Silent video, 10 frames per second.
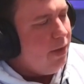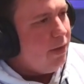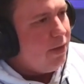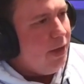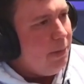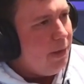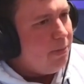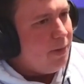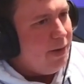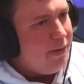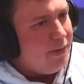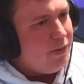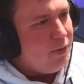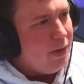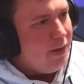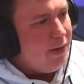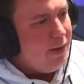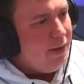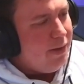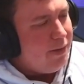Double Appraiser trigger
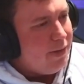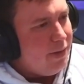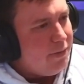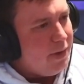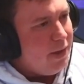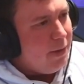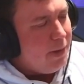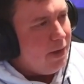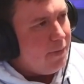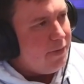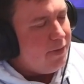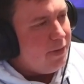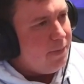is going to find them a Harvester.